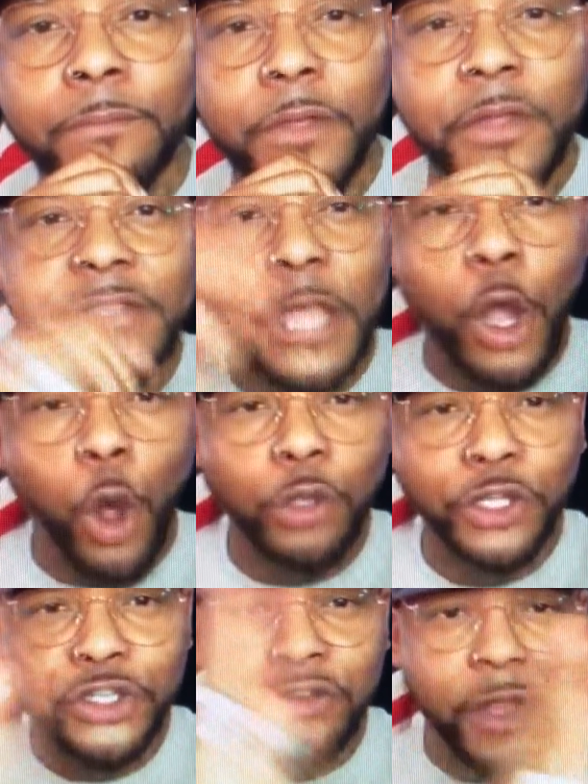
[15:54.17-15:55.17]
There's that
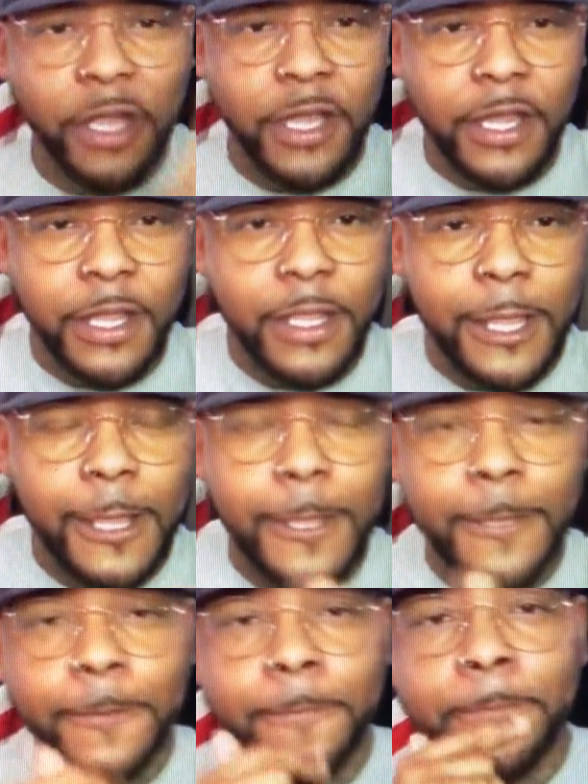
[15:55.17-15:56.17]
Holy Trinity again.